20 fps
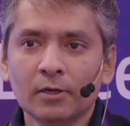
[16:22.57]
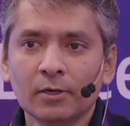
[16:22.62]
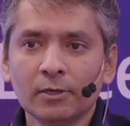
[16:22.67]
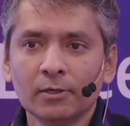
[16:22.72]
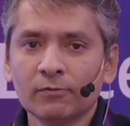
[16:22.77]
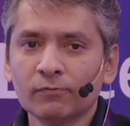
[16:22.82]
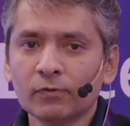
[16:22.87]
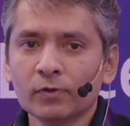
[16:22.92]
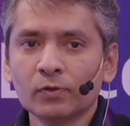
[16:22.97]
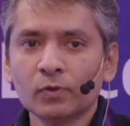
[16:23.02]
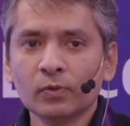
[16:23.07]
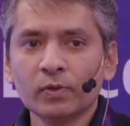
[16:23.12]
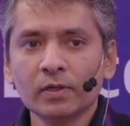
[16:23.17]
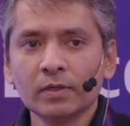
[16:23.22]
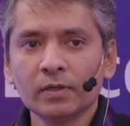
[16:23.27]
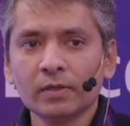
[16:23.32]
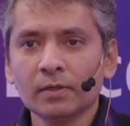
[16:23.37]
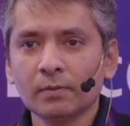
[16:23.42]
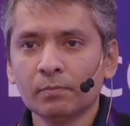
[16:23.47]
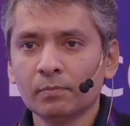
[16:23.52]
if you're
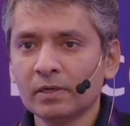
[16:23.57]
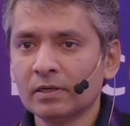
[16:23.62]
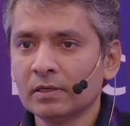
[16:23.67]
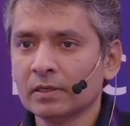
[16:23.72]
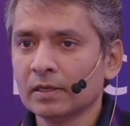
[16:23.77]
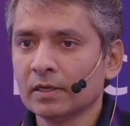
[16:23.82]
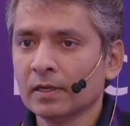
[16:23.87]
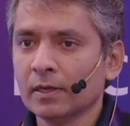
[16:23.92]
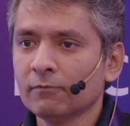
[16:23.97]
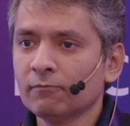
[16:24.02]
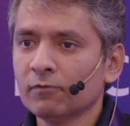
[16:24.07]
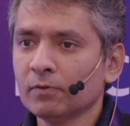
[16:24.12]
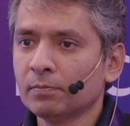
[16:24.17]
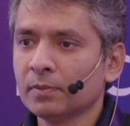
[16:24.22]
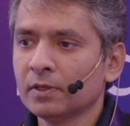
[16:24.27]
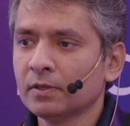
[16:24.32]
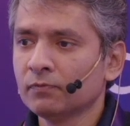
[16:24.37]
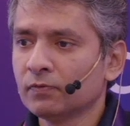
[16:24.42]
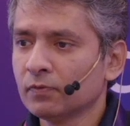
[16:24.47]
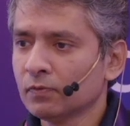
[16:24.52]
building an
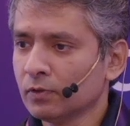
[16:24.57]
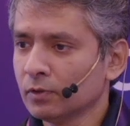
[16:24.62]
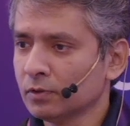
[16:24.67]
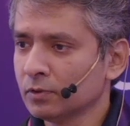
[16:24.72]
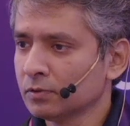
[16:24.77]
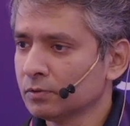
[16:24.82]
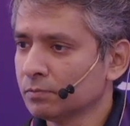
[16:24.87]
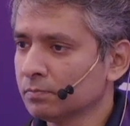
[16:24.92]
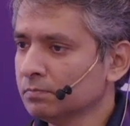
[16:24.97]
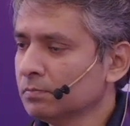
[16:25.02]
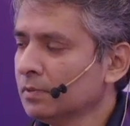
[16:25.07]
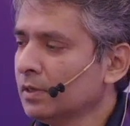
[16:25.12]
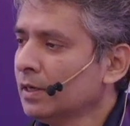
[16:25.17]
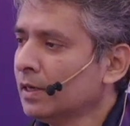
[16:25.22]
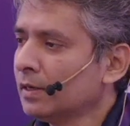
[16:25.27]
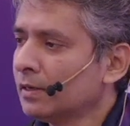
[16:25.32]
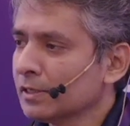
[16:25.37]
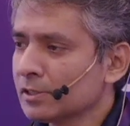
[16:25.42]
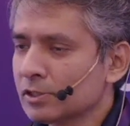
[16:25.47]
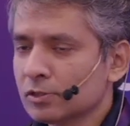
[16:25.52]
MVP, if you want to
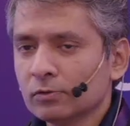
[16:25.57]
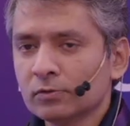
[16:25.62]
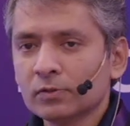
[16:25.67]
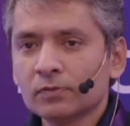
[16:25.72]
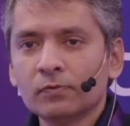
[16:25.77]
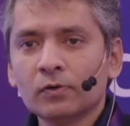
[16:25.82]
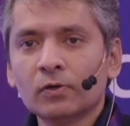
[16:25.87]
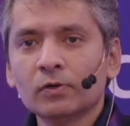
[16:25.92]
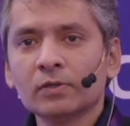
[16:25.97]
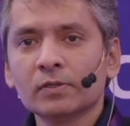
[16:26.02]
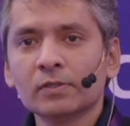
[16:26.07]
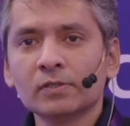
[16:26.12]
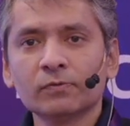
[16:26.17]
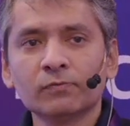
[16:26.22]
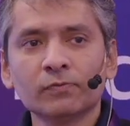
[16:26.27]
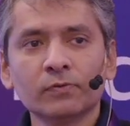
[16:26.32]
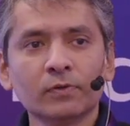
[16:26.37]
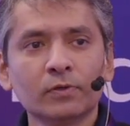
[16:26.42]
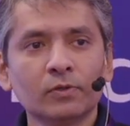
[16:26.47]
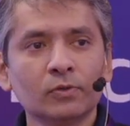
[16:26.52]
test out the waters, if
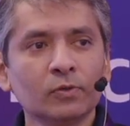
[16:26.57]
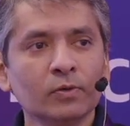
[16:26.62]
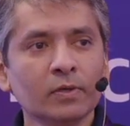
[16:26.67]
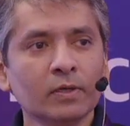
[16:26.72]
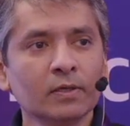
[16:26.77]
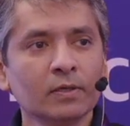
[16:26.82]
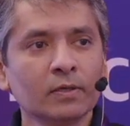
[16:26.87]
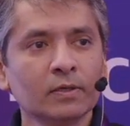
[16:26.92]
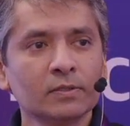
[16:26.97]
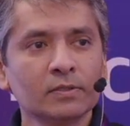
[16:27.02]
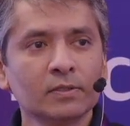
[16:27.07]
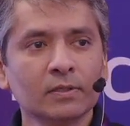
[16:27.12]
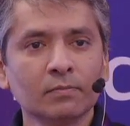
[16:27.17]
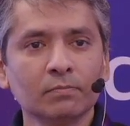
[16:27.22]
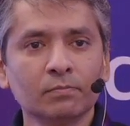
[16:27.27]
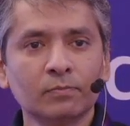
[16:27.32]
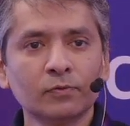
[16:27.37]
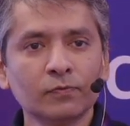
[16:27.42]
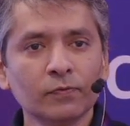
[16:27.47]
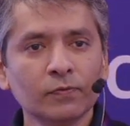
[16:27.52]
you're doing some
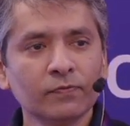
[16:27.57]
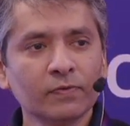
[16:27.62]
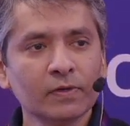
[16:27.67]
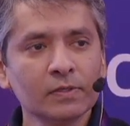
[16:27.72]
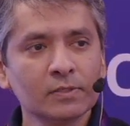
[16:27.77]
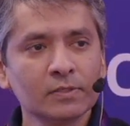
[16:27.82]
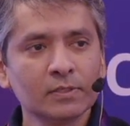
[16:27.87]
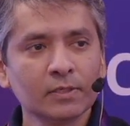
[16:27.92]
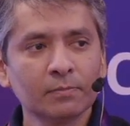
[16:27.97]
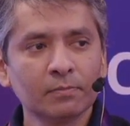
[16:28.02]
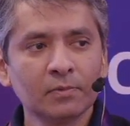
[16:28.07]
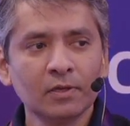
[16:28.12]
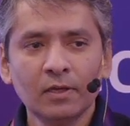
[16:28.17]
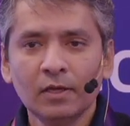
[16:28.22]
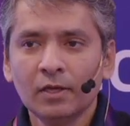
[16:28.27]
proof of concept,